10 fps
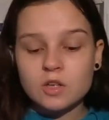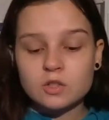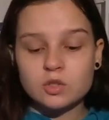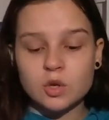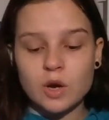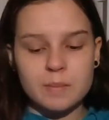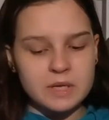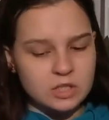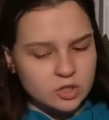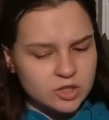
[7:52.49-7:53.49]
so I'm
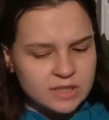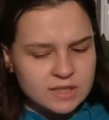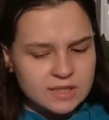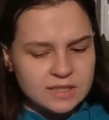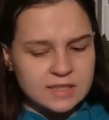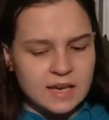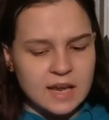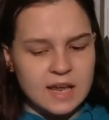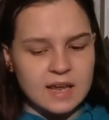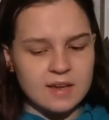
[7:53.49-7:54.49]
interested to
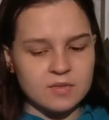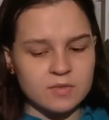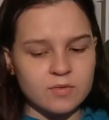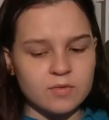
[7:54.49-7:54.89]
see if